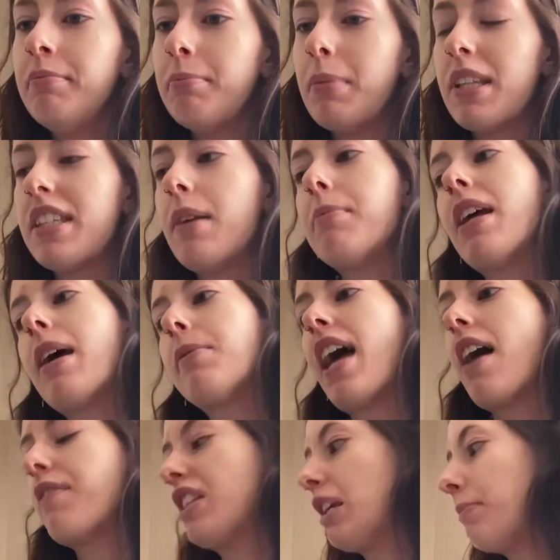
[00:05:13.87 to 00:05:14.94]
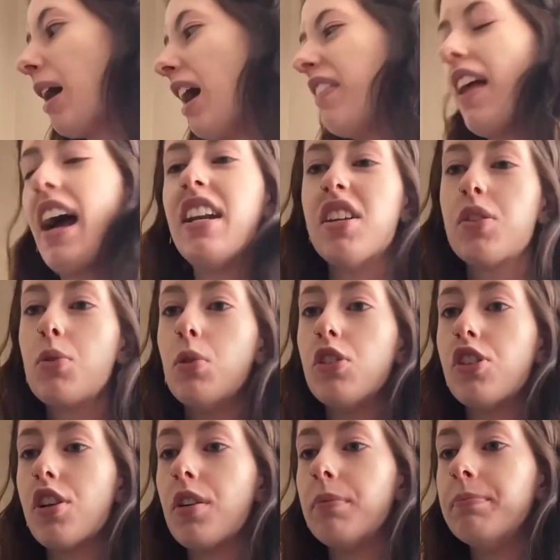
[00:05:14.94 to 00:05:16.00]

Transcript: But sometimes having them online is cool too.